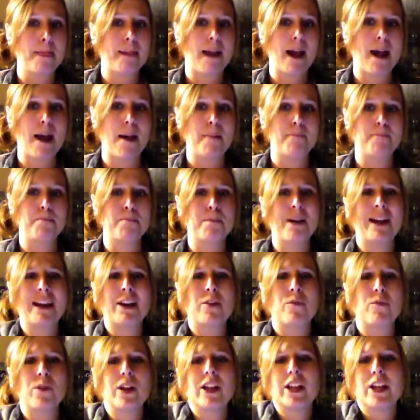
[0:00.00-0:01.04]
But
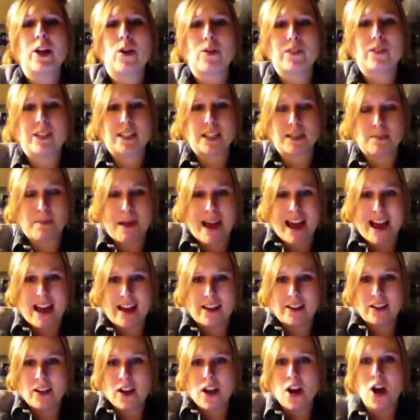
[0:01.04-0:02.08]
it really only
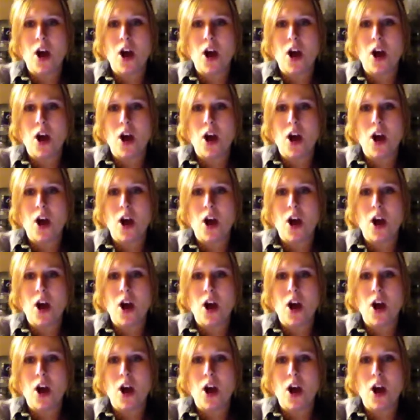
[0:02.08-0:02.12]
spanned